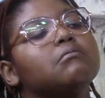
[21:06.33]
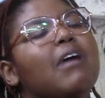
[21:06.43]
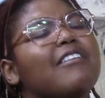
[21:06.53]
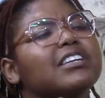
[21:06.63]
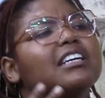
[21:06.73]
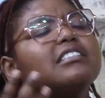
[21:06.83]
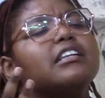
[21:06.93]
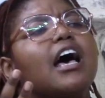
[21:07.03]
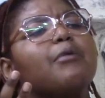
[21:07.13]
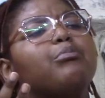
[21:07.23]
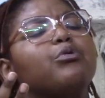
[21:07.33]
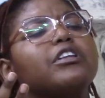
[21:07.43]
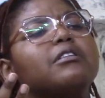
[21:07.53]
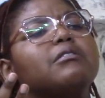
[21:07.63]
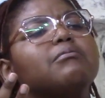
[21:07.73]
Have a nice nap
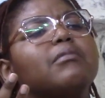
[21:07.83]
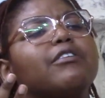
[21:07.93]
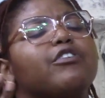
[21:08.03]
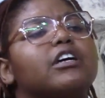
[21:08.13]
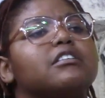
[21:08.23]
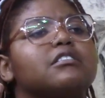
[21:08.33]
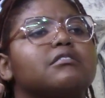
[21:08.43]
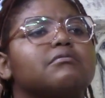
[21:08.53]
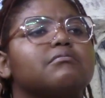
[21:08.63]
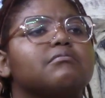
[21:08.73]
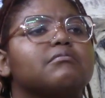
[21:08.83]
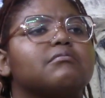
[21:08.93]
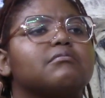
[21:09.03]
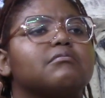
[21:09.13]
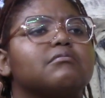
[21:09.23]
with my friend.
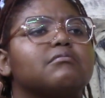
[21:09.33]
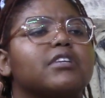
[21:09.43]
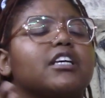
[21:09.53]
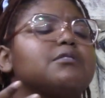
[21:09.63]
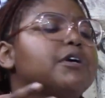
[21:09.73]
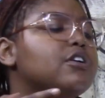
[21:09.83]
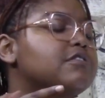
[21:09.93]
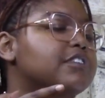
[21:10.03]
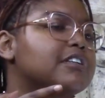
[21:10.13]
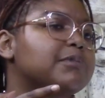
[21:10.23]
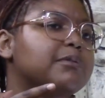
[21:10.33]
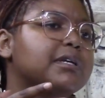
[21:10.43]
Kiss my girlfriend, maybe.